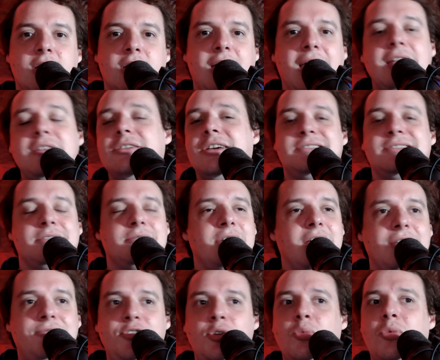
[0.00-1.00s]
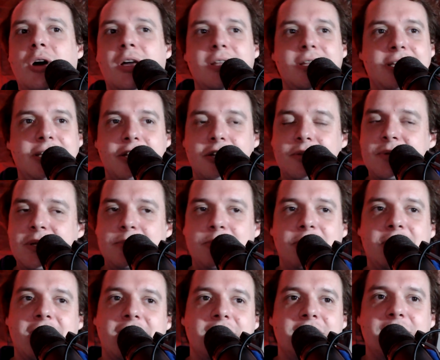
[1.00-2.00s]
And listen, if you want to hear people
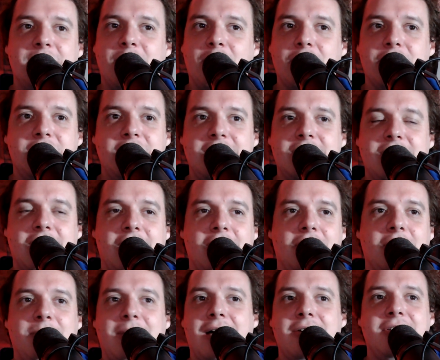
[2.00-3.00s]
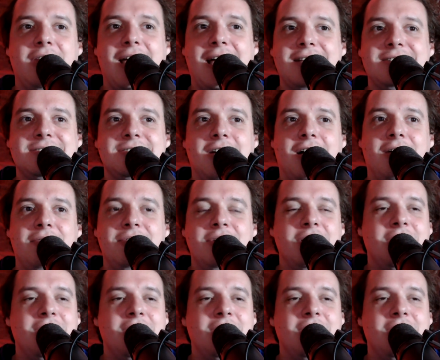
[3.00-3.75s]
get into more detail about that stuff,